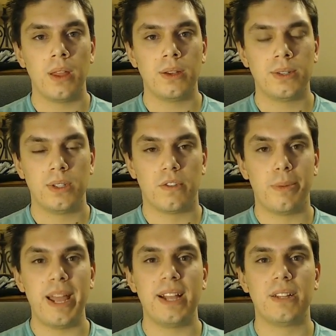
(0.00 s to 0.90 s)
Silver
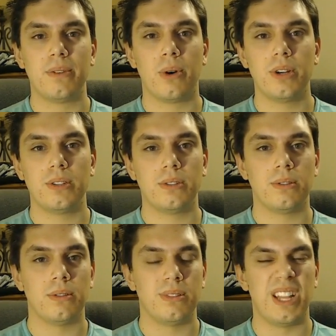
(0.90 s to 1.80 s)
Bangle, of course,
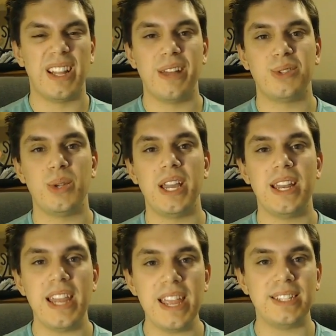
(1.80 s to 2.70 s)
allows you to
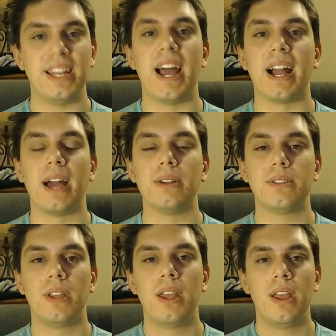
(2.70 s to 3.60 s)
get easy
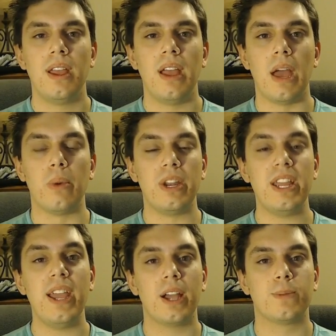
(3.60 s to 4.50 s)
knockouts, and when
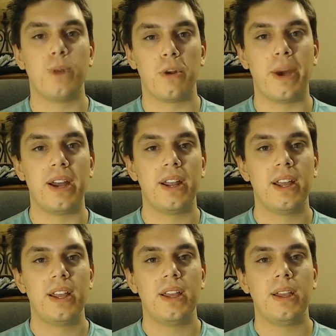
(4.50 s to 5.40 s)
EX Pokemon
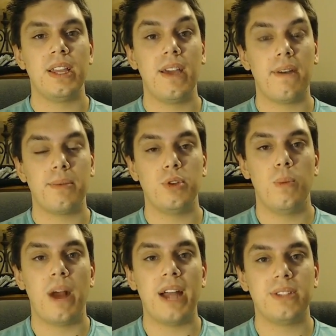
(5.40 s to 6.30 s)
give up 2
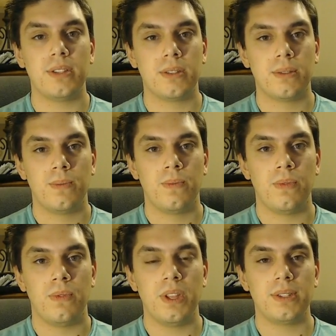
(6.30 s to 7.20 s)
prizes,
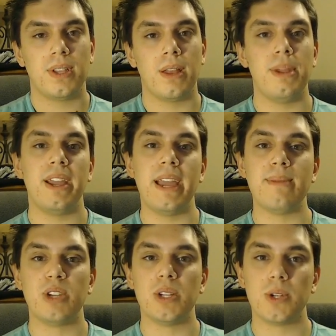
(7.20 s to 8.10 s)
this can be a game
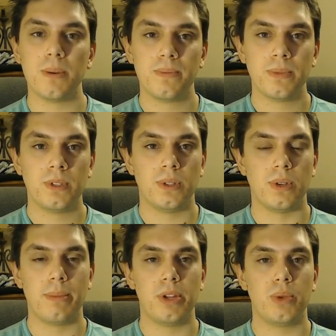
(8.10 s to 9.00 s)
changer. So
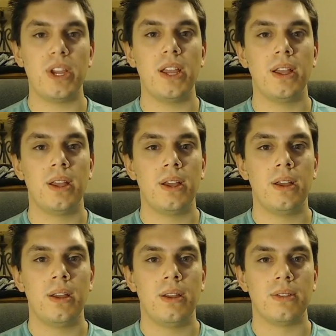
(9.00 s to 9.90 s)
number 3,
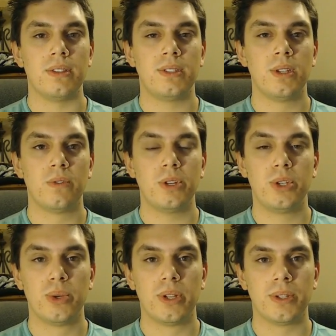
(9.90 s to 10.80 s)
the Silver
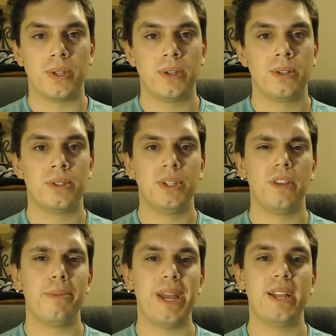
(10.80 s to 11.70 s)
Tools,
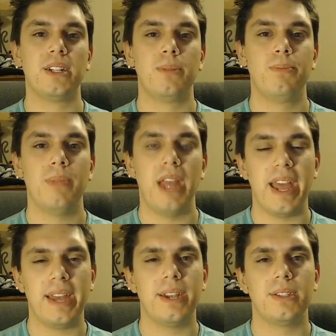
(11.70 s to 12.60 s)
Silver Bangle,
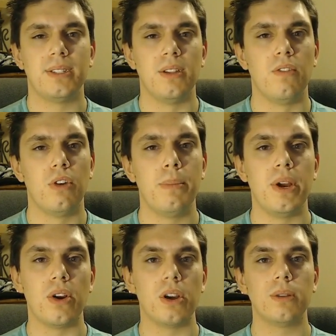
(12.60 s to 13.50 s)
and Silver Mirror.